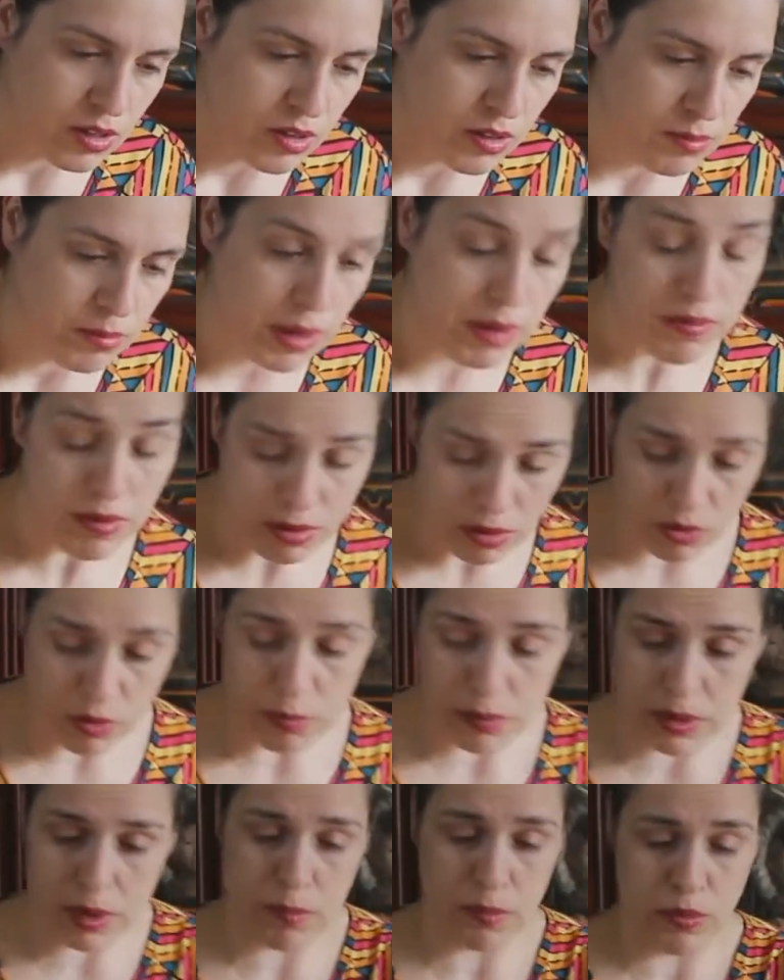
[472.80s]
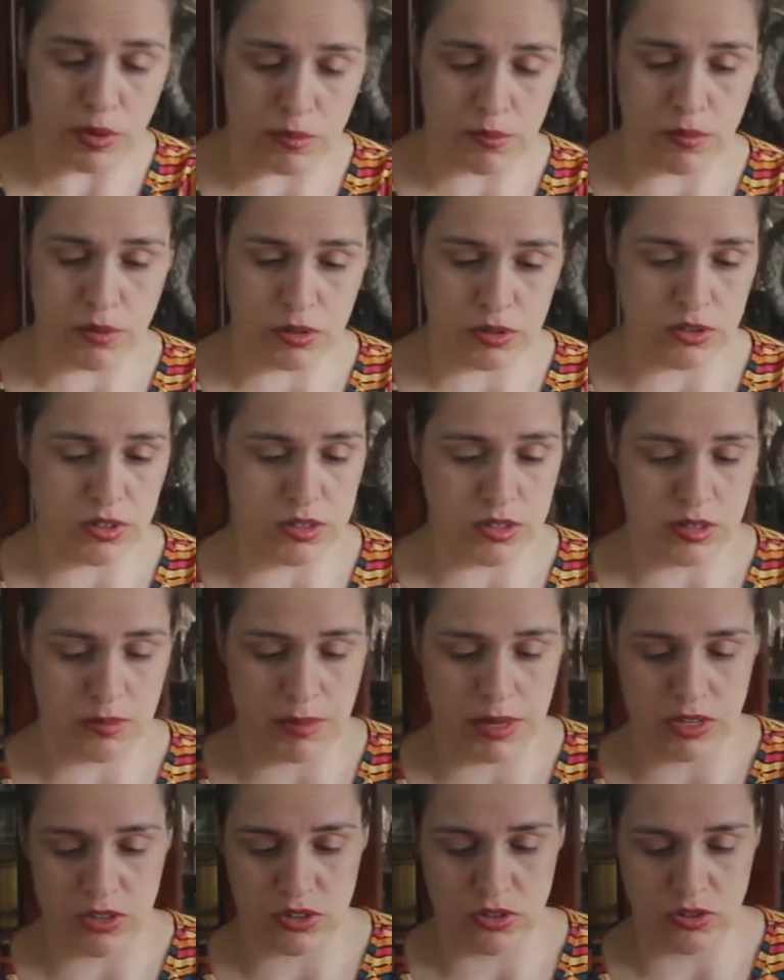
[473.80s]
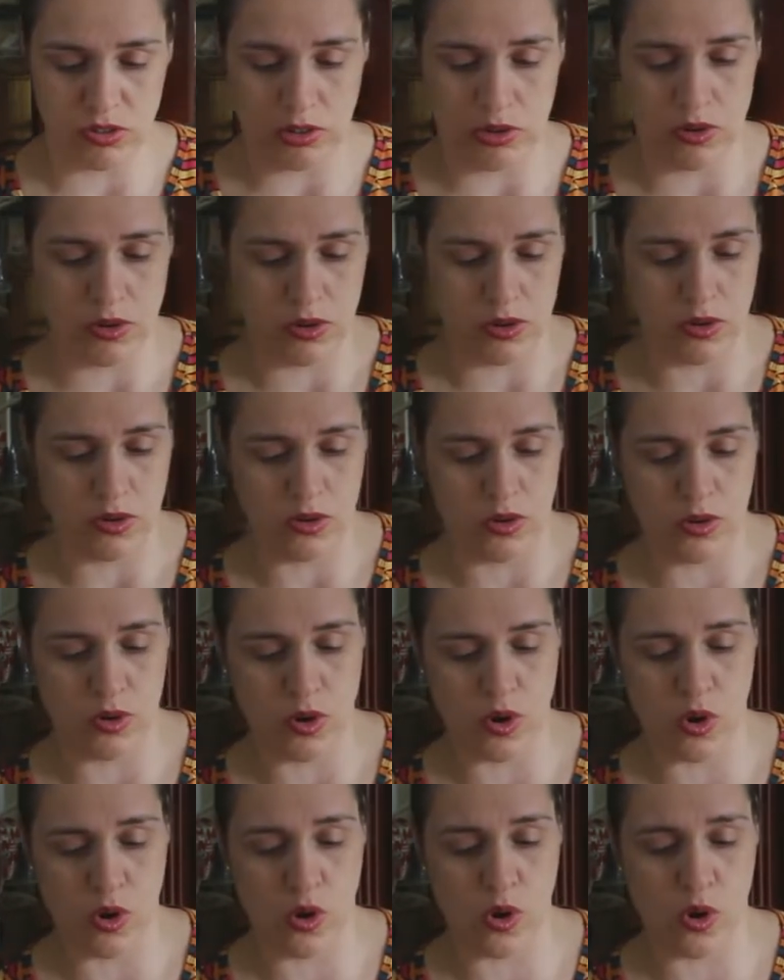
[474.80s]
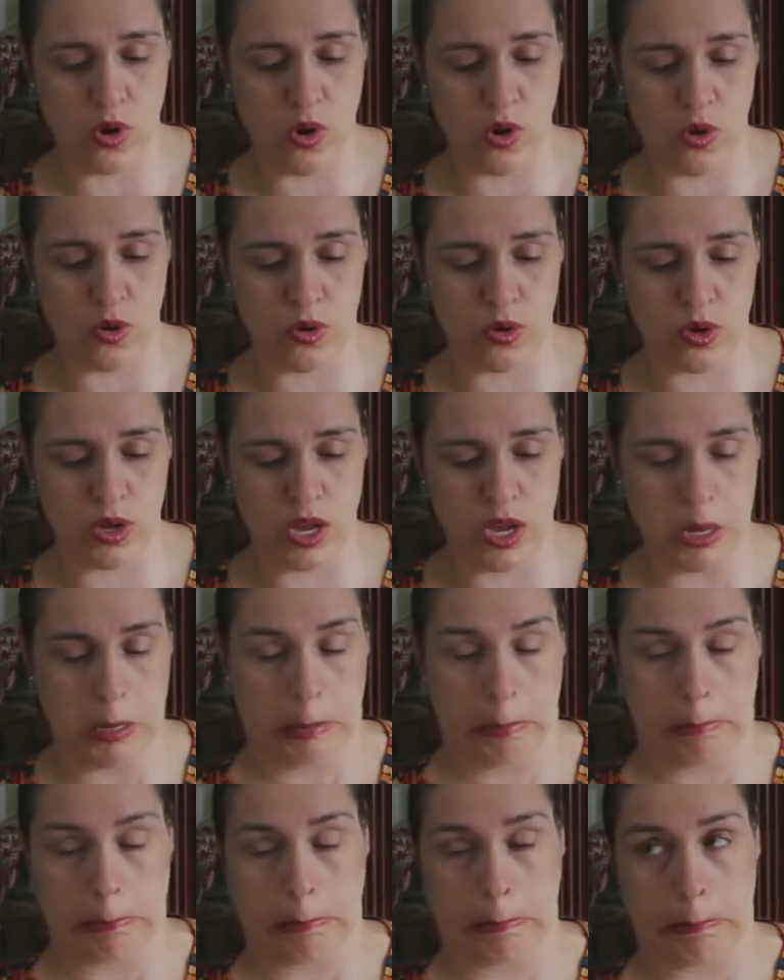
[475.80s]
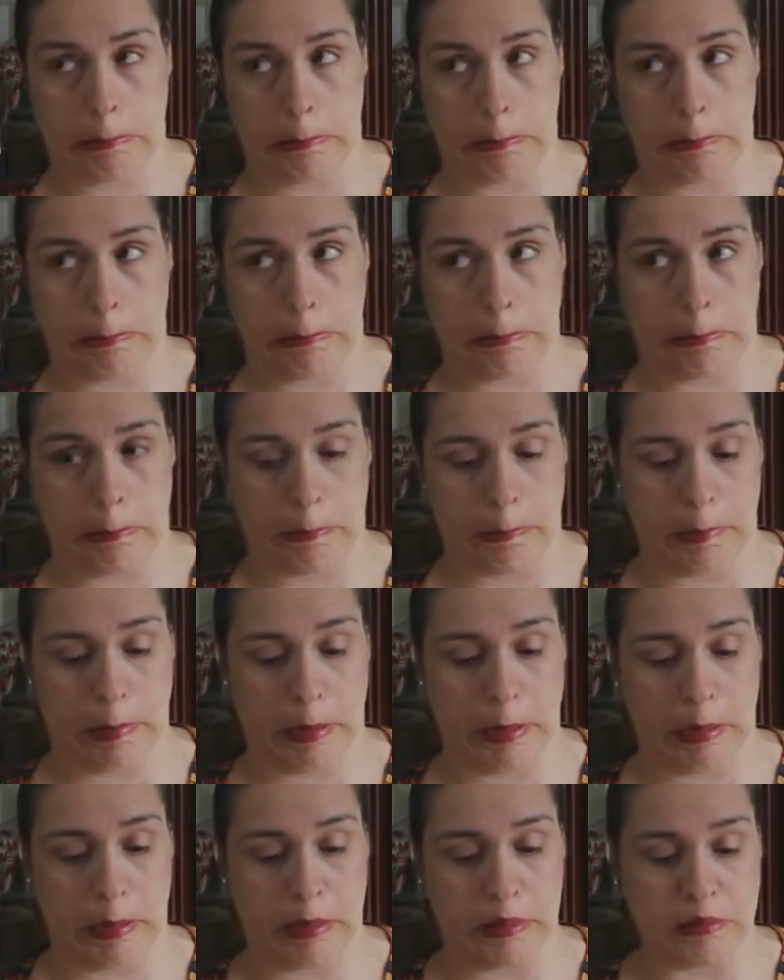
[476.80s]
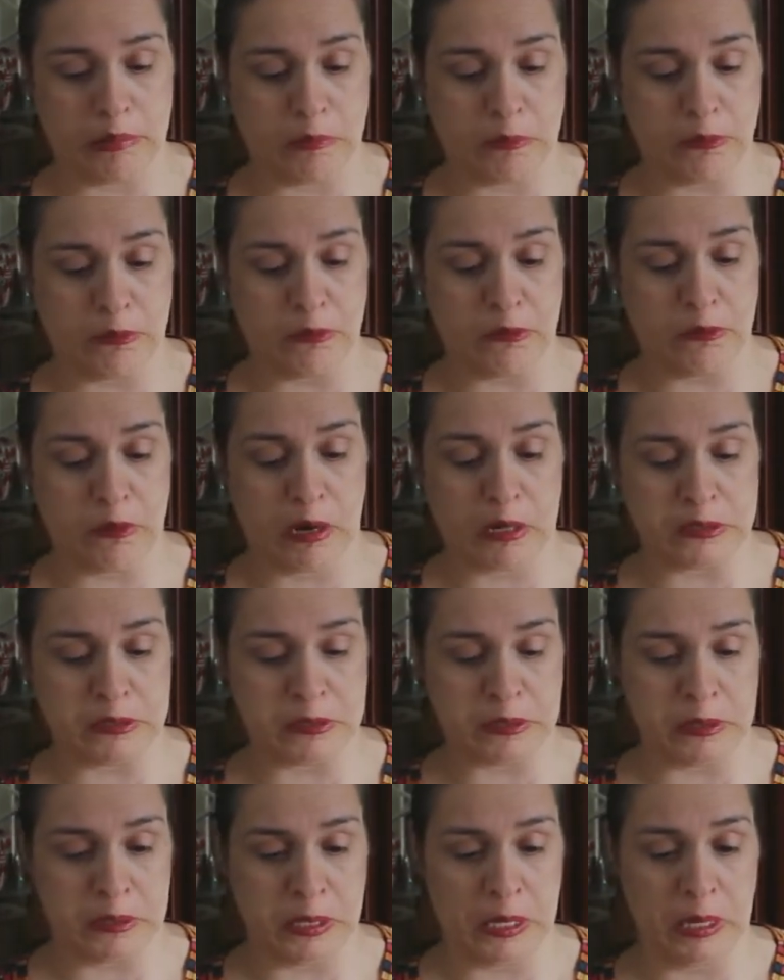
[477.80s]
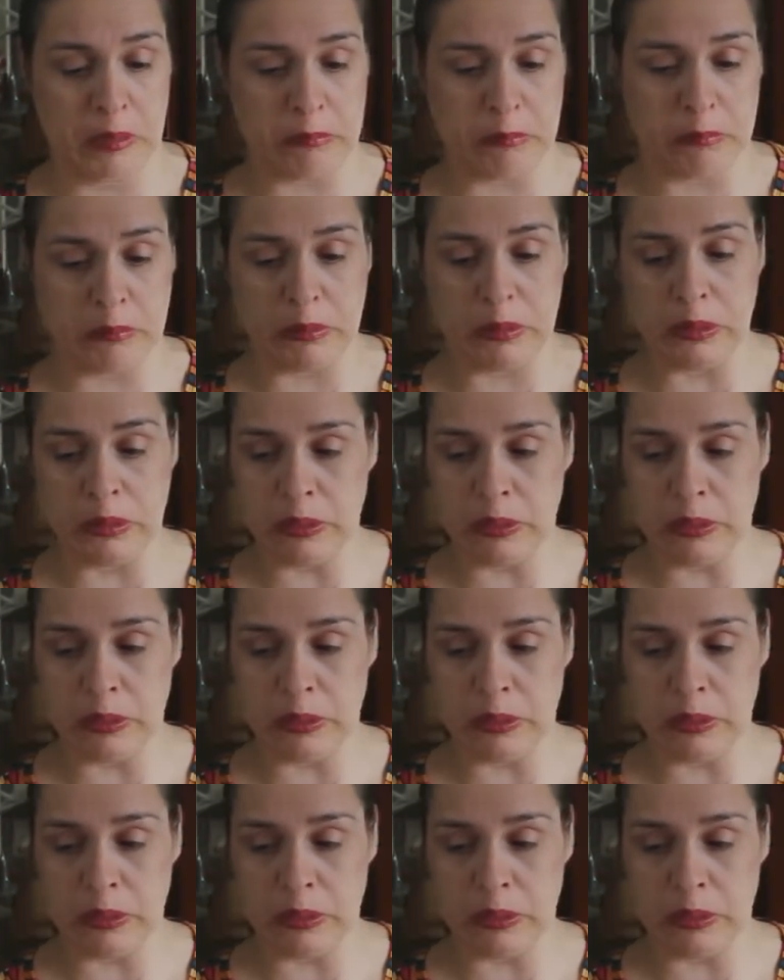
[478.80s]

Maybe I'll open up one more just to make sure. Okay. Oh, well, don't scratch the table.